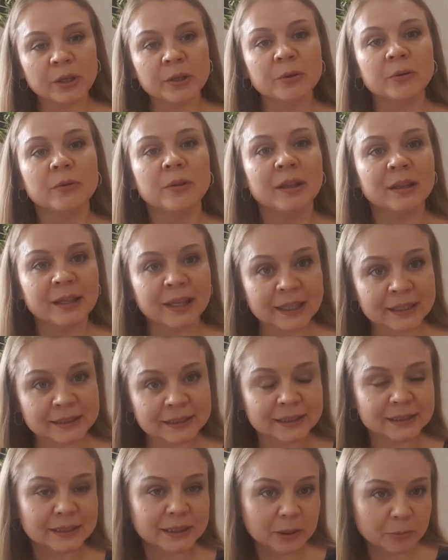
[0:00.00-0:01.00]
into the
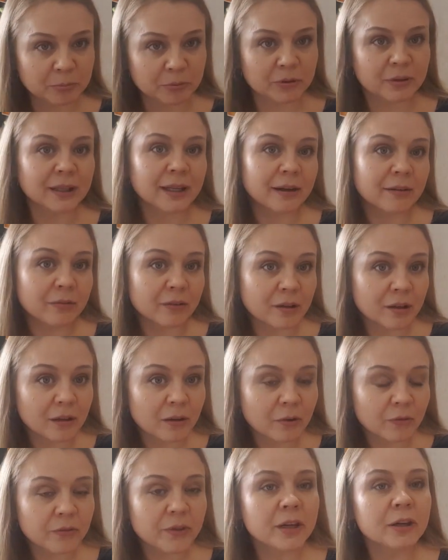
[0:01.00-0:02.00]
next deeper
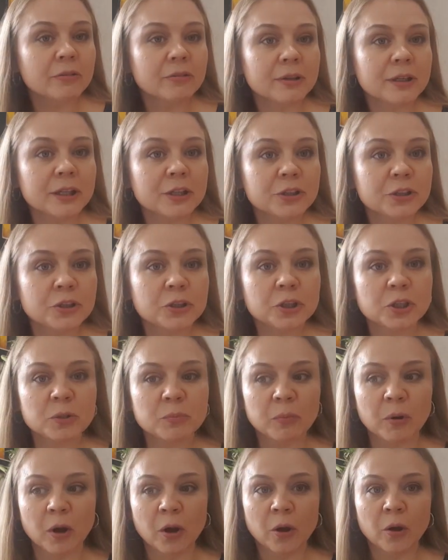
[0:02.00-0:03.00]
level of their
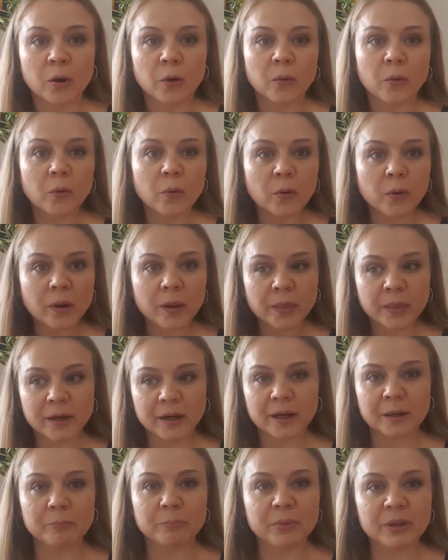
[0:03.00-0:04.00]
relationship or
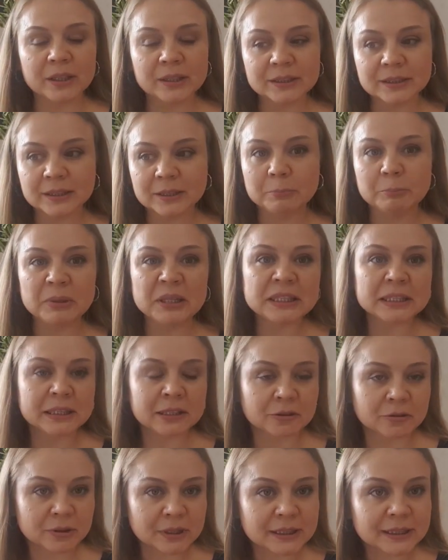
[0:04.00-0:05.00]
they're building
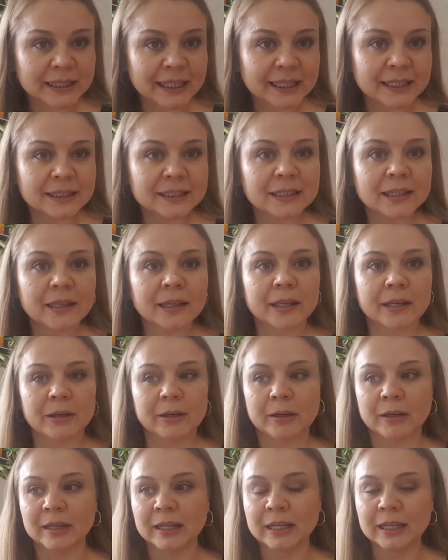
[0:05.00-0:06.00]
misunderstanding
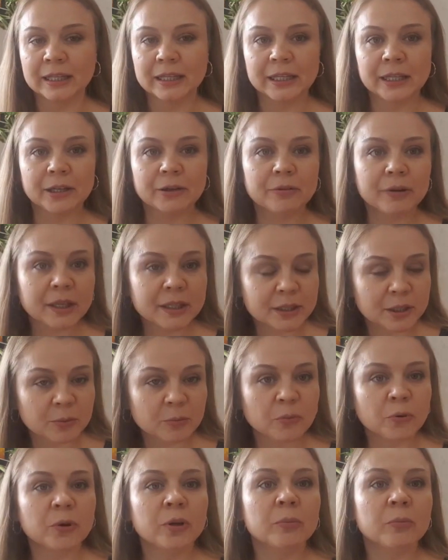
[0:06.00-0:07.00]
they're like creating
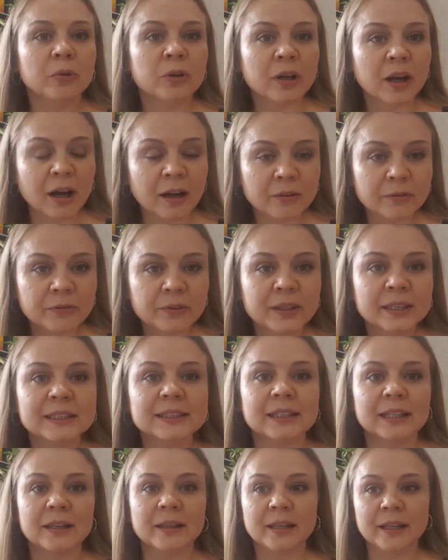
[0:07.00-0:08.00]
more and more
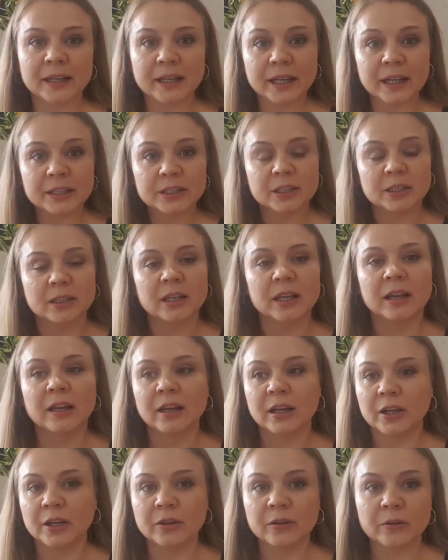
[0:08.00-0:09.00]
conflicts and they're getting
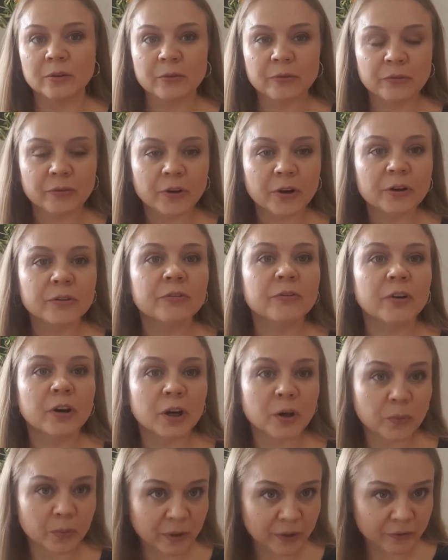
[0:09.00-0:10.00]
you know far
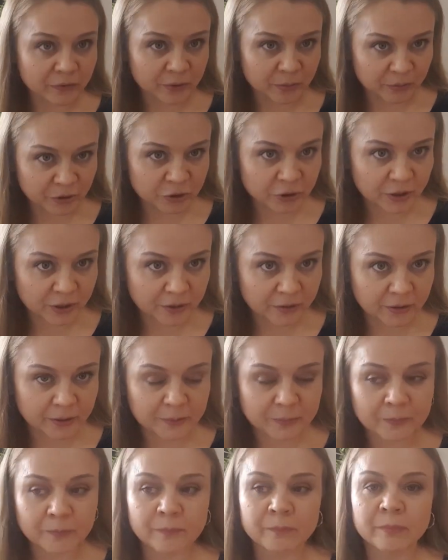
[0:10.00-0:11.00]
far away from each other